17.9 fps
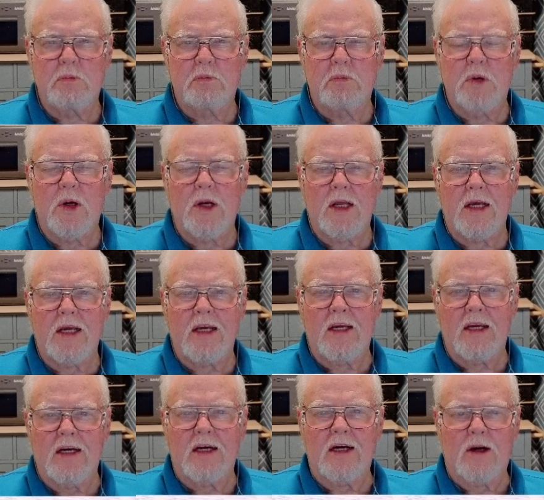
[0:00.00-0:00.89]

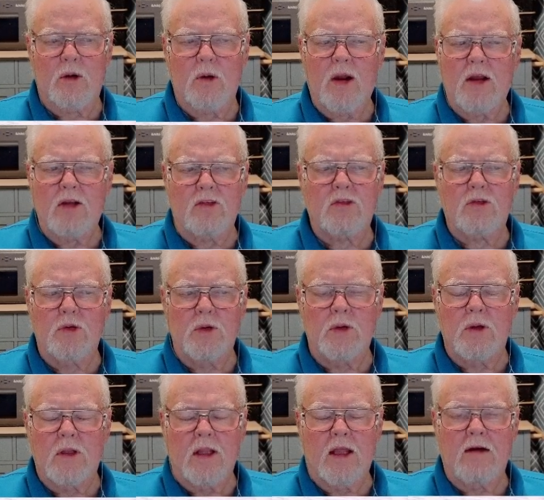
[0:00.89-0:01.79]
pretty grade
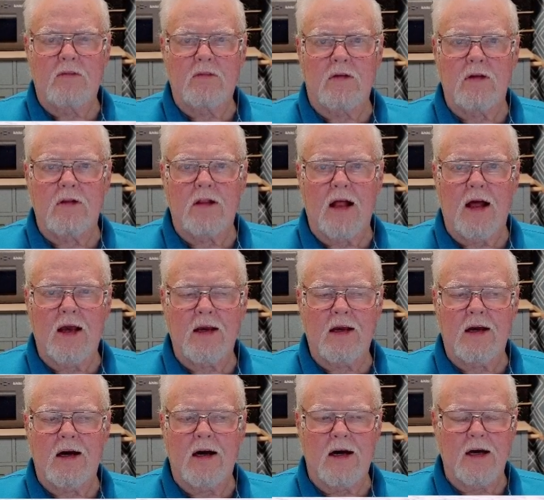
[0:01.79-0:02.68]
school level
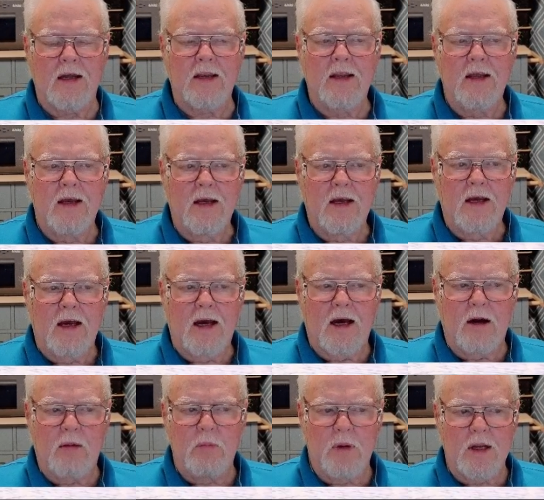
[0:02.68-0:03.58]
icon,
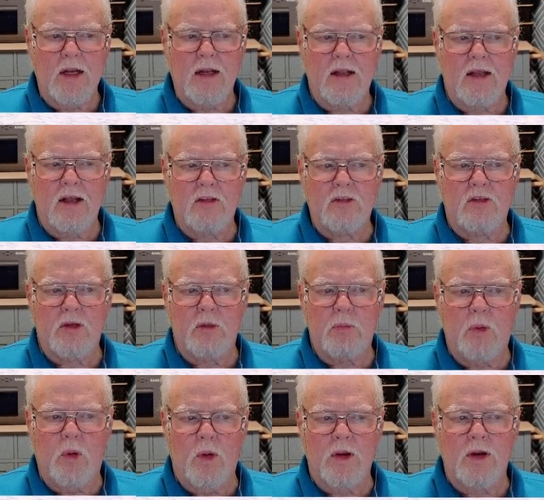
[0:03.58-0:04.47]
but it gets the
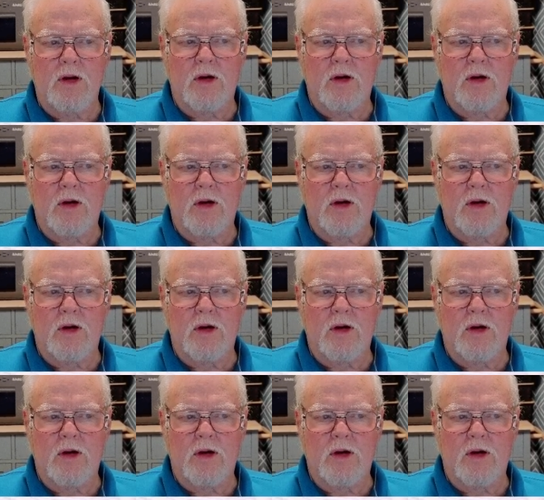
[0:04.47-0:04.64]
point